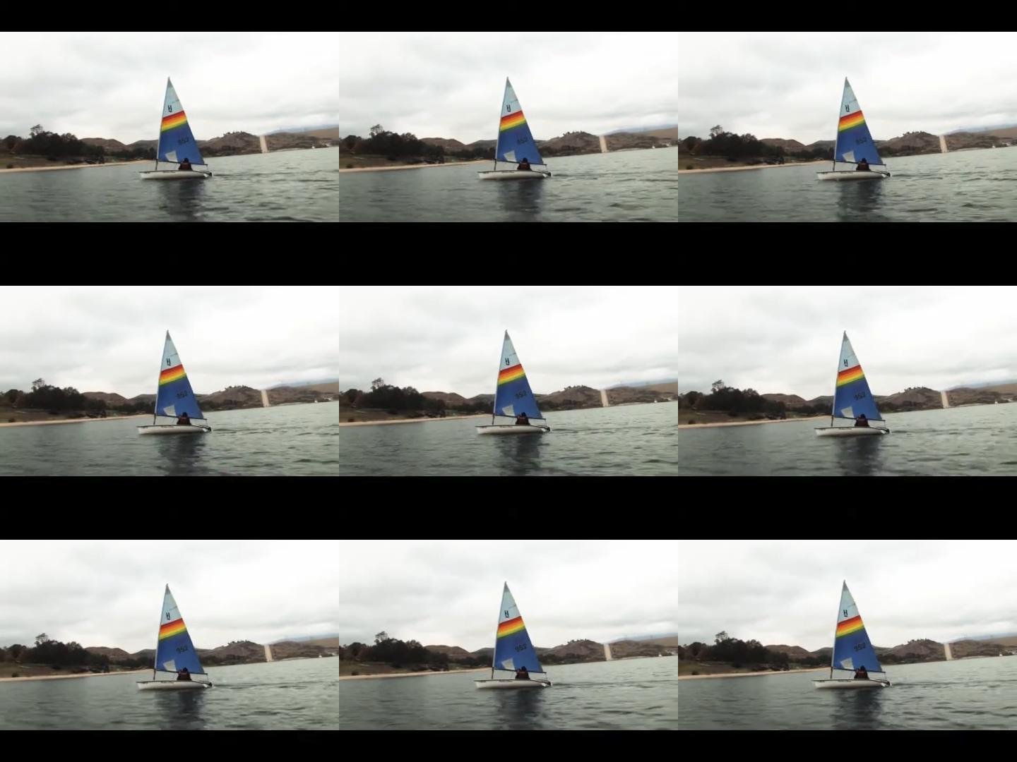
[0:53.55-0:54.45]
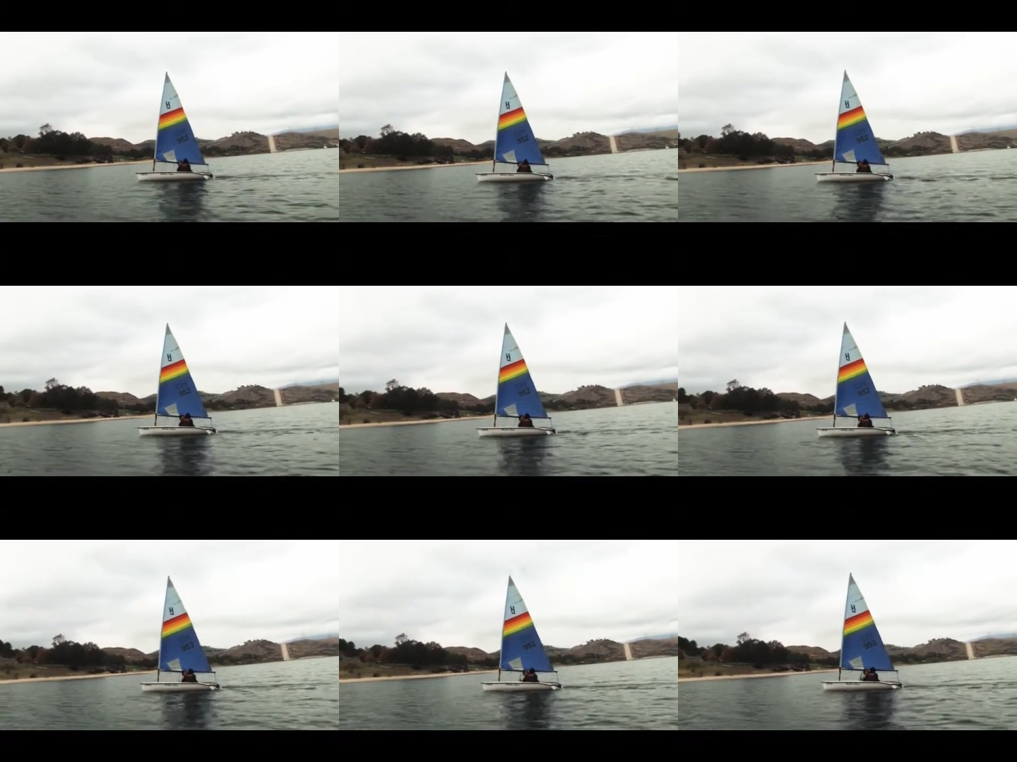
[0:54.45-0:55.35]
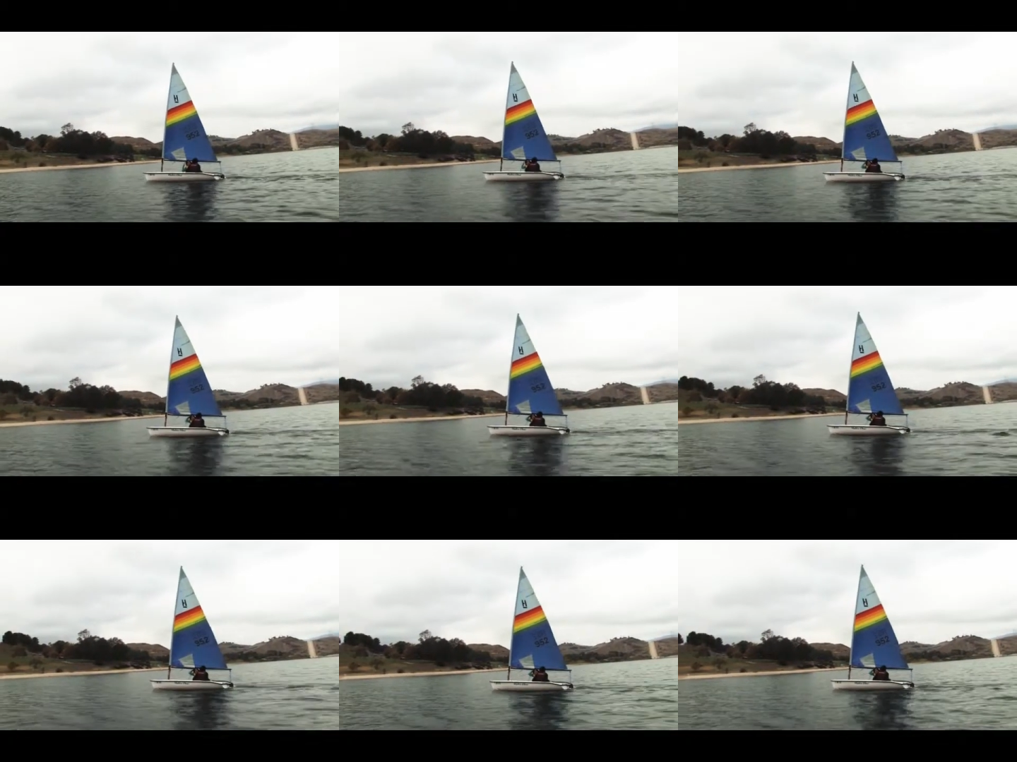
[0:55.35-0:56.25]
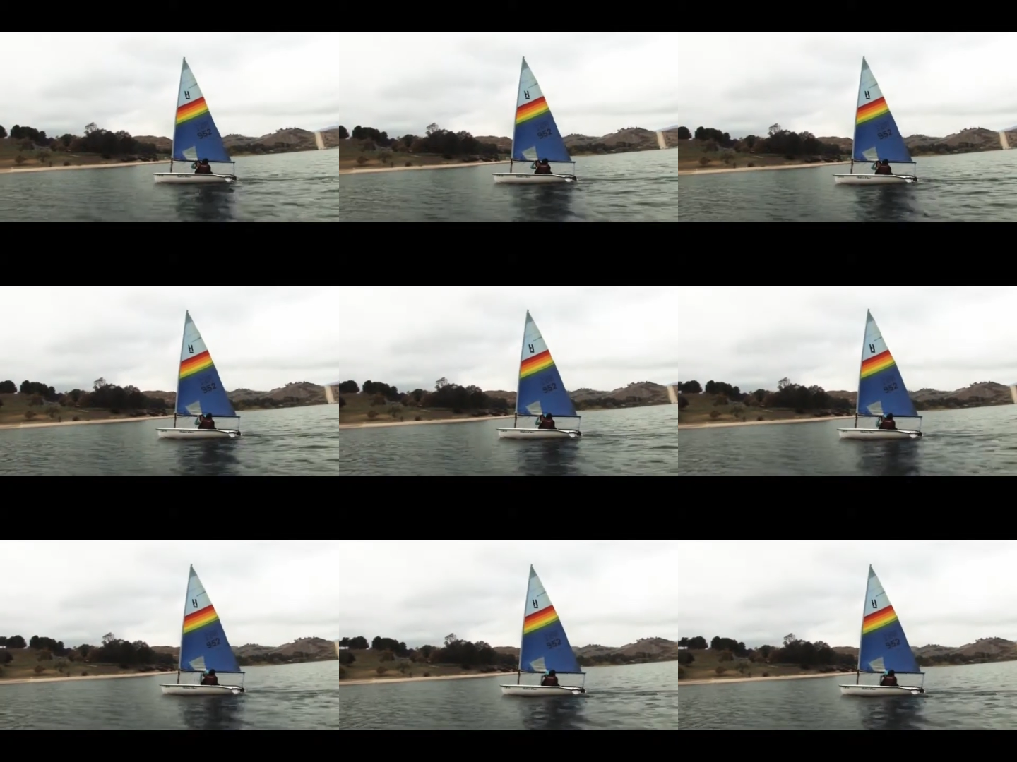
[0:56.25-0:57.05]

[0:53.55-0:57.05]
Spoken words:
No face is visible, so there are no lips to read.